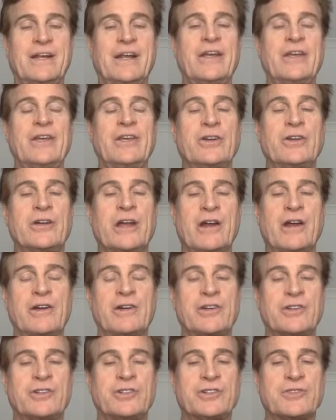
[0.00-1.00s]
your
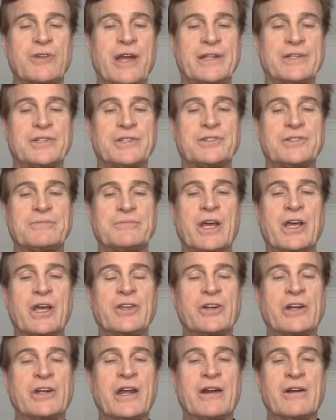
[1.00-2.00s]
character strengths, and
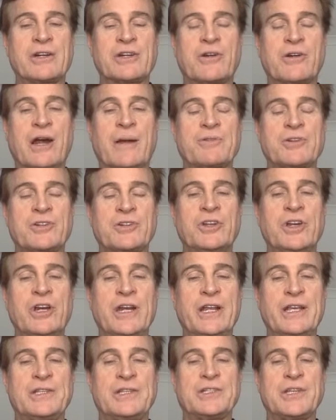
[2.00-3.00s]
your character
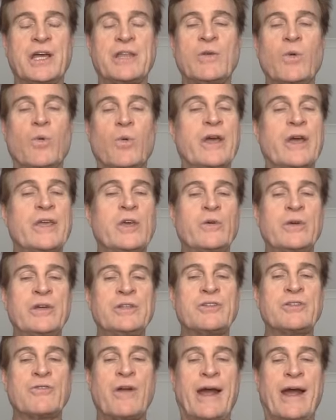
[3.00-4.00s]
opportunities, and the way you
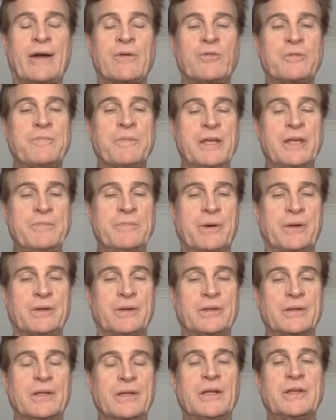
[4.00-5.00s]
interact with
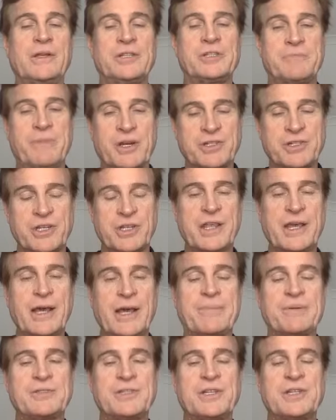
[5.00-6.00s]
people, especially the
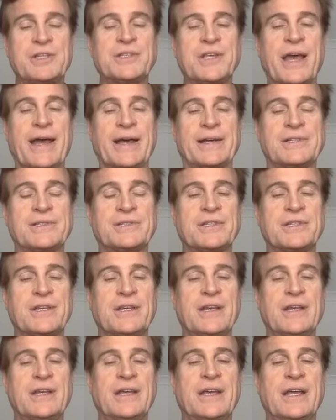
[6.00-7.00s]
opposite sex.
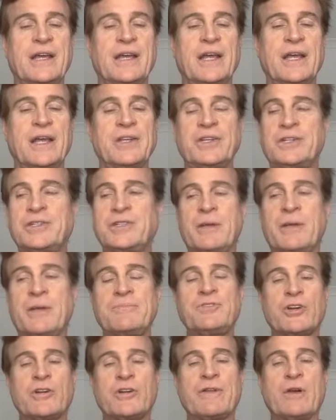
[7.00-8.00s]
And just
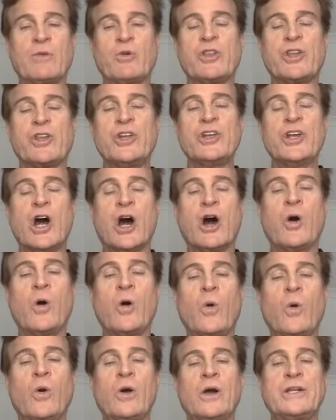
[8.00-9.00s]
observe it with
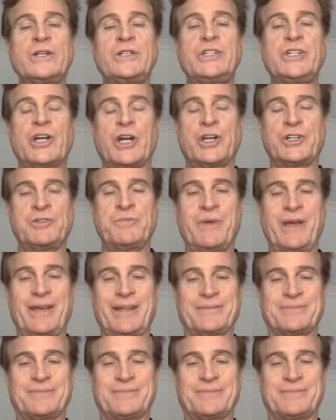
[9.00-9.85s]
no judgment.